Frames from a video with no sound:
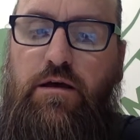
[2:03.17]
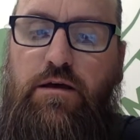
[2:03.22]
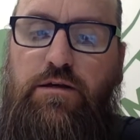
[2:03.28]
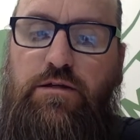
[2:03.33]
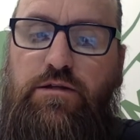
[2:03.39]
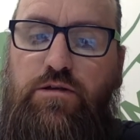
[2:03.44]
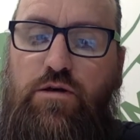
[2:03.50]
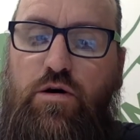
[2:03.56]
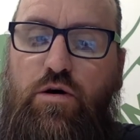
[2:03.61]

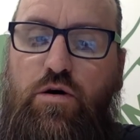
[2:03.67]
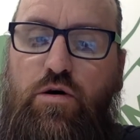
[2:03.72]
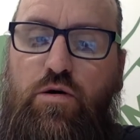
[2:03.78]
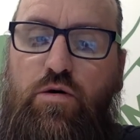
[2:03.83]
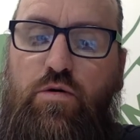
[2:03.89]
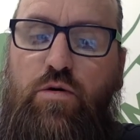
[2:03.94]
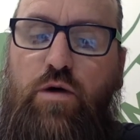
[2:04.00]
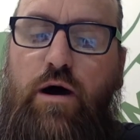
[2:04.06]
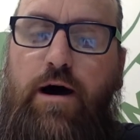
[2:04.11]

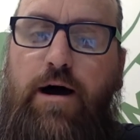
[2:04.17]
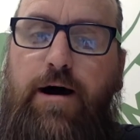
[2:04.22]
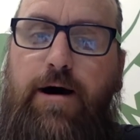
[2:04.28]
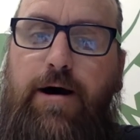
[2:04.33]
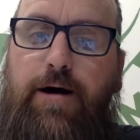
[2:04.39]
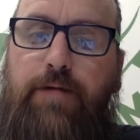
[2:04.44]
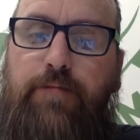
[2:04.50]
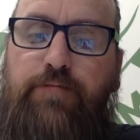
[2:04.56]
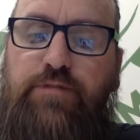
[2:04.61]
So,
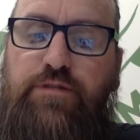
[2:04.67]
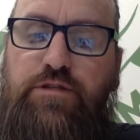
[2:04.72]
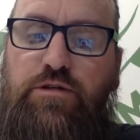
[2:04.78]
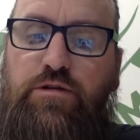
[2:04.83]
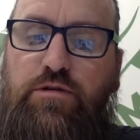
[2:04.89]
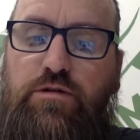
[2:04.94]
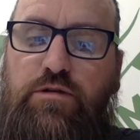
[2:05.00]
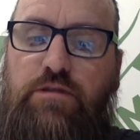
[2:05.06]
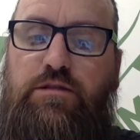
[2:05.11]
um,
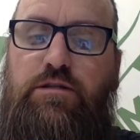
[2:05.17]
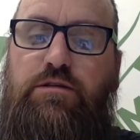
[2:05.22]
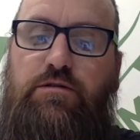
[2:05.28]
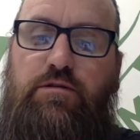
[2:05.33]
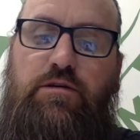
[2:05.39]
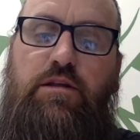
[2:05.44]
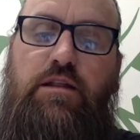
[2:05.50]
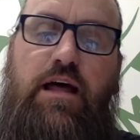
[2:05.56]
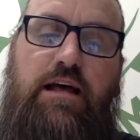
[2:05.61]
students,
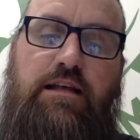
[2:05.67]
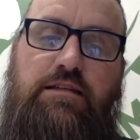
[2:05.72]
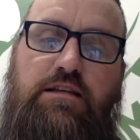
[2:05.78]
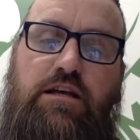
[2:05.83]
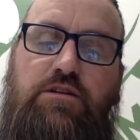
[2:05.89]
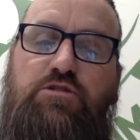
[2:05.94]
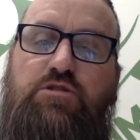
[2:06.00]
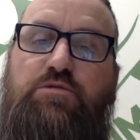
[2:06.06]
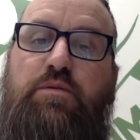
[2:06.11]
that
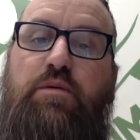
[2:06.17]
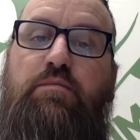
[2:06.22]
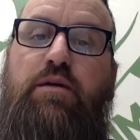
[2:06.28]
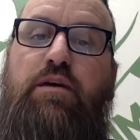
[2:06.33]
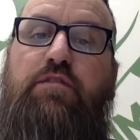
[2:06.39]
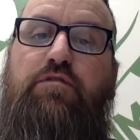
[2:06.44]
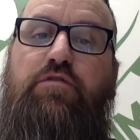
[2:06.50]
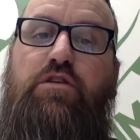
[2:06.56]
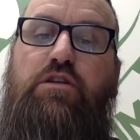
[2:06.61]
schedule's been
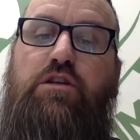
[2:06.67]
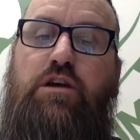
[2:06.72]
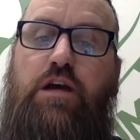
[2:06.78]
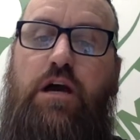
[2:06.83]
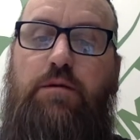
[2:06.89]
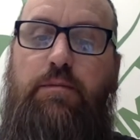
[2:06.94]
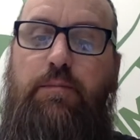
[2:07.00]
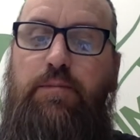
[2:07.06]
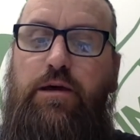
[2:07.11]
made for you to
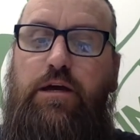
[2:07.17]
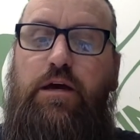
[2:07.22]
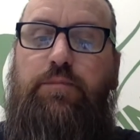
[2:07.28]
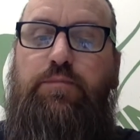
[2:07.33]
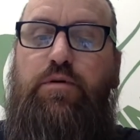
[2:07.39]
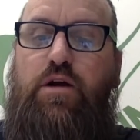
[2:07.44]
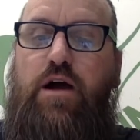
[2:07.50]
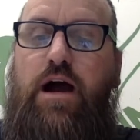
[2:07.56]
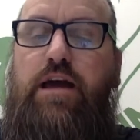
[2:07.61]
come and pick
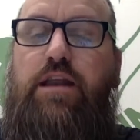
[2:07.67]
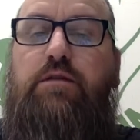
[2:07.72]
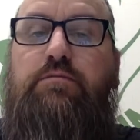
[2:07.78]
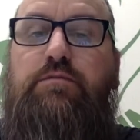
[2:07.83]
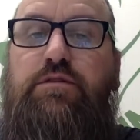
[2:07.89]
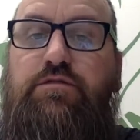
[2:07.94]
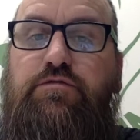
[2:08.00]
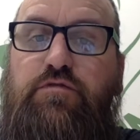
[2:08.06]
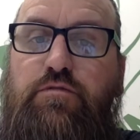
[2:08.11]
up your
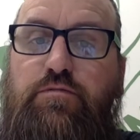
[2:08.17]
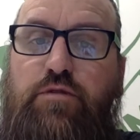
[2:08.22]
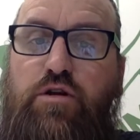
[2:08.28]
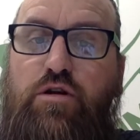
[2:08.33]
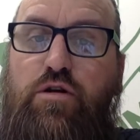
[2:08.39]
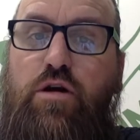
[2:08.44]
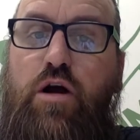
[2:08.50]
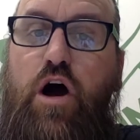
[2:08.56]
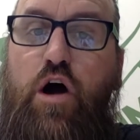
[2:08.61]
items from
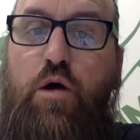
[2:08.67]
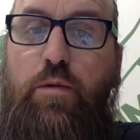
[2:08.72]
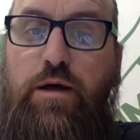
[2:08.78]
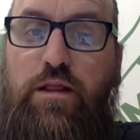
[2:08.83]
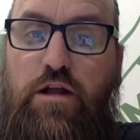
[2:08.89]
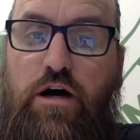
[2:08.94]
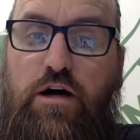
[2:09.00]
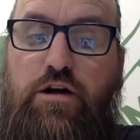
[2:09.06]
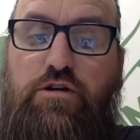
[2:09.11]
your hallway
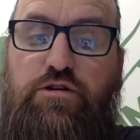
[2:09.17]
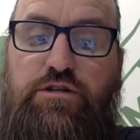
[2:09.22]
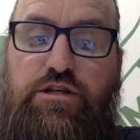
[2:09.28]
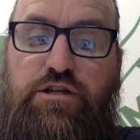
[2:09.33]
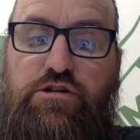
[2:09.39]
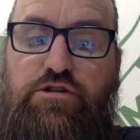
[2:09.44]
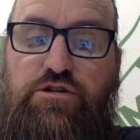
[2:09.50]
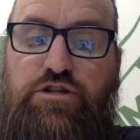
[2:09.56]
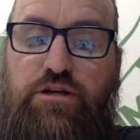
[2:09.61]
lockers
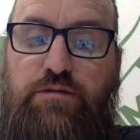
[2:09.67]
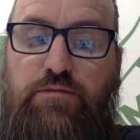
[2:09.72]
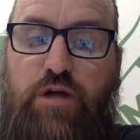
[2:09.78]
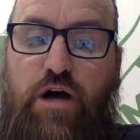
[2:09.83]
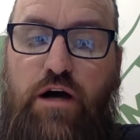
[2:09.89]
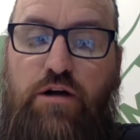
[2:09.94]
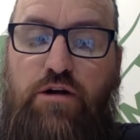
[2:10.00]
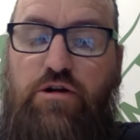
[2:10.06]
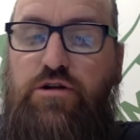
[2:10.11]
and your gym
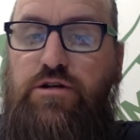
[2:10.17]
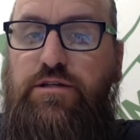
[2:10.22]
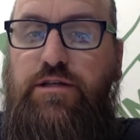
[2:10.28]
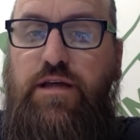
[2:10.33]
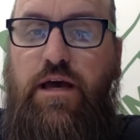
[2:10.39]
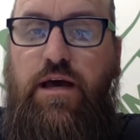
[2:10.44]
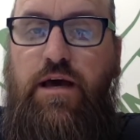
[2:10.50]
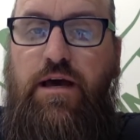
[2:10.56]
lockers,